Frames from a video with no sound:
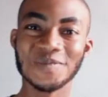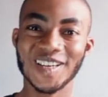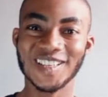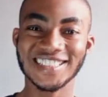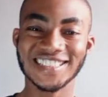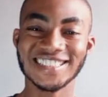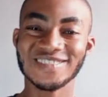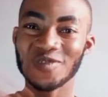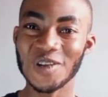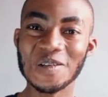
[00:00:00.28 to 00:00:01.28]
up darling?
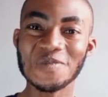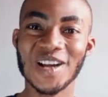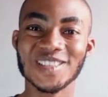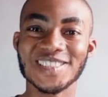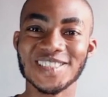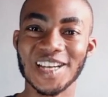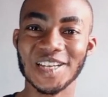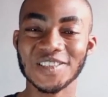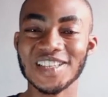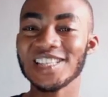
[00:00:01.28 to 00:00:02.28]
Welcome back to the channel.